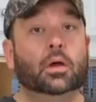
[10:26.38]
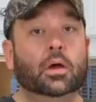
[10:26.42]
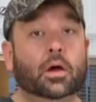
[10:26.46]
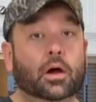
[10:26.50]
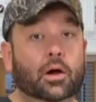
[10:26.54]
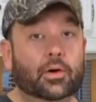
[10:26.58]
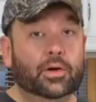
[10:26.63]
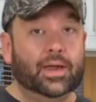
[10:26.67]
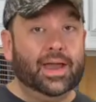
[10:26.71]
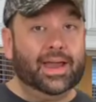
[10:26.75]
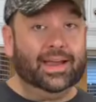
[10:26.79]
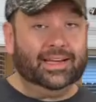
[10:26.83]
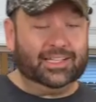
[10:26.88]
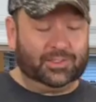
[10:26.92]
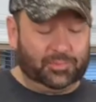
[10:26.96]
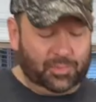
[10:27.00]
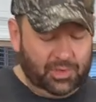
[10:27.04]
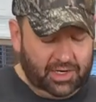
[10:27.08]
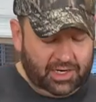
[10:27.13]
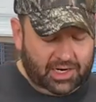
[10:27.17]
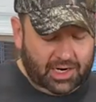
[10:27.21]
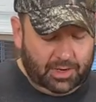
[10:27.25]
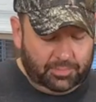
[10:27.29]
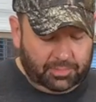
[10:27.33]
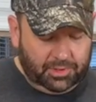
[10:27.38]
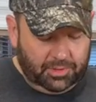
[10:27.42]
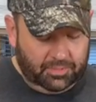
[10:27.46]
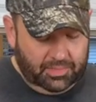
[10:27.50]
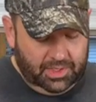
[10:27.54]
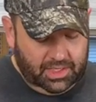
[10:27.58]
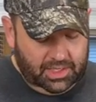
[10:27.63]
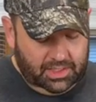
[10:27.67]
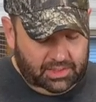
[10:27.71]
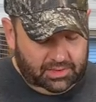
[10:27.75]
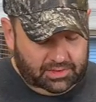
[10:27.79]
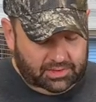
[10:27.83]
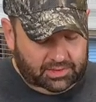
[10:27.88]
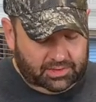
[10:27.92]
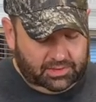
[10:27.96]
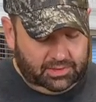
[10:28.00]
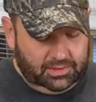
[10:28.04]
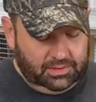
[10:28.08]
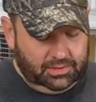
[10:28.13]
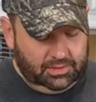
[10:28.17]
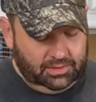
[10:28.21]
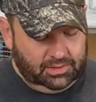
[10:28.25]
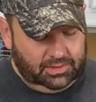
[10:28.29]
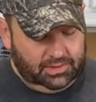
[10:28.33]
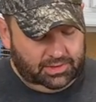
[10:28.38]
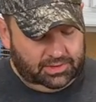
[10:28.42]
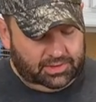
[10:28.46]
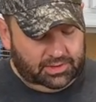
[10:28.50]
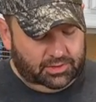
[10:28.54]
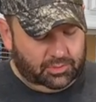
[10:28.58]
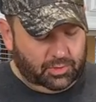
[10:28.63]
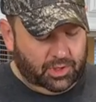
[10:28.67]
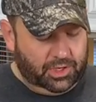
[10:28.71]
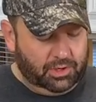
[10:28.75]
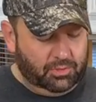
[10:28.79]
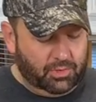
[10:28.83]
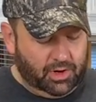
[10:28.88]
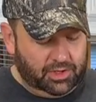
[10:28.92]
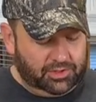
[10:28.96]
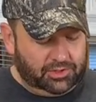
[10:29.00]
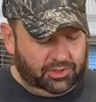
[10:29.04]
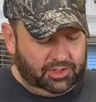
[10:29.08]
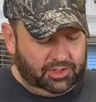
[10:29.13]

Okay, it's been a couple of minutes. This is what you want your